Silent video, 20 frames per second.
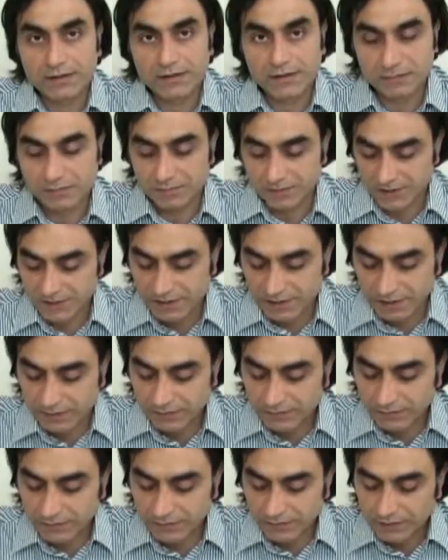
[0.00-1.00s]

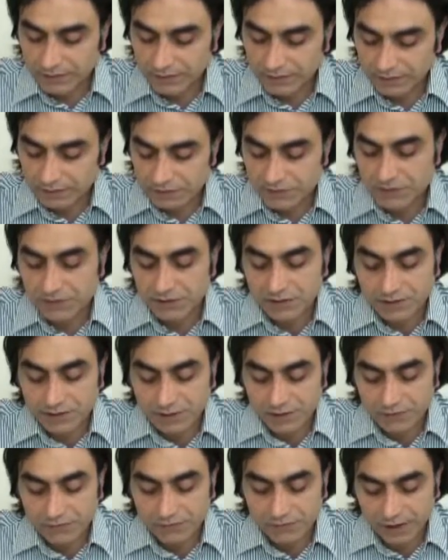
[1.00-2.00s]
himself,
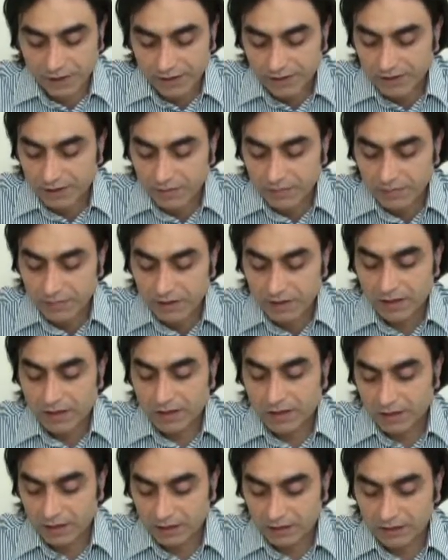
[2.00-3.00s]
children of Adam.
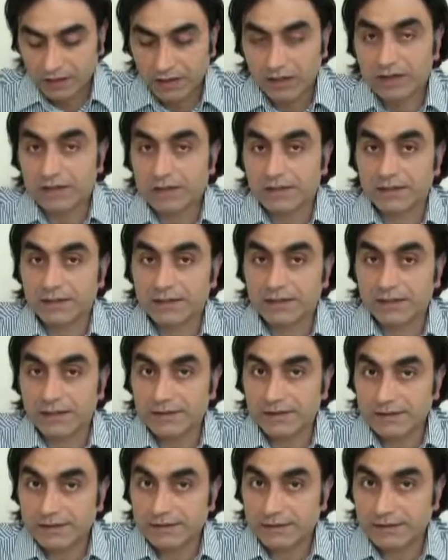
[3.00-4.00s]
Allah
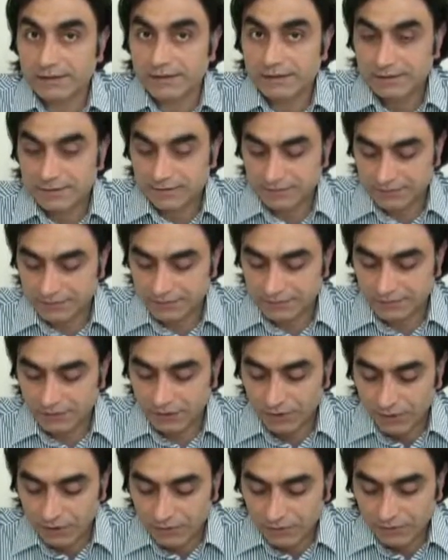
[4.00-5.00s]
created
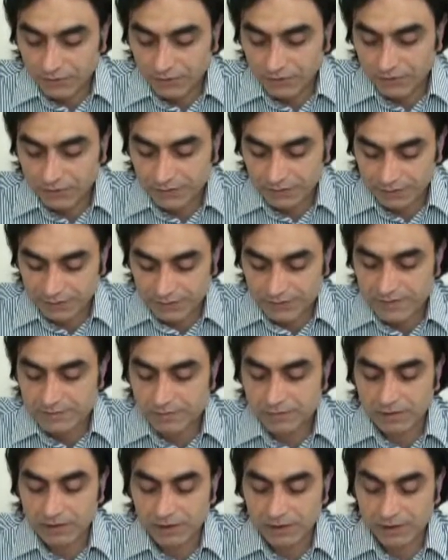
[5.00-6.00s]
the earth, this
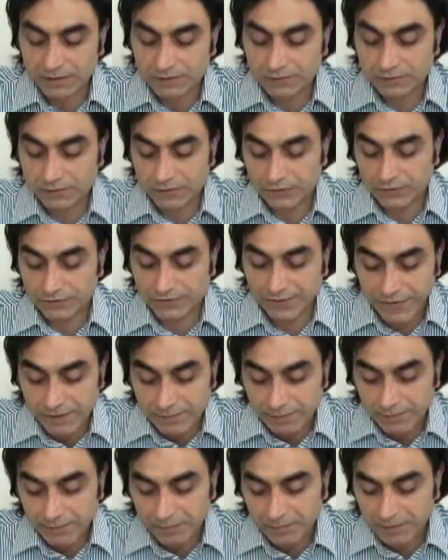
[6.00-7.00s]
planet, for
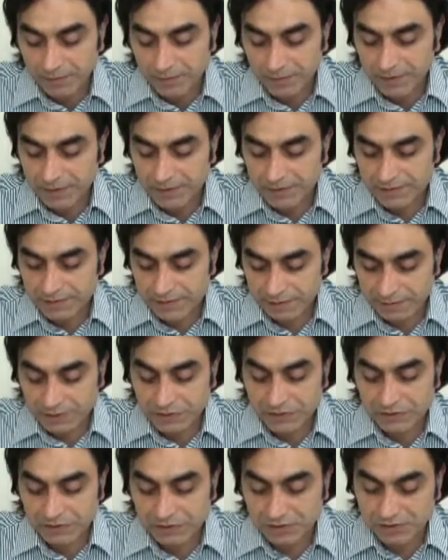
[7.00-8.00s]
them
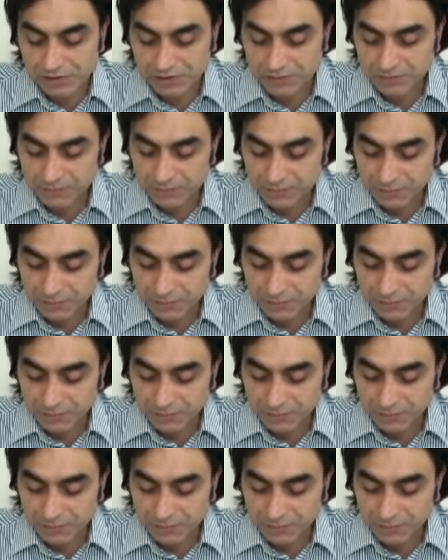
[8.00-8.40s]
especially.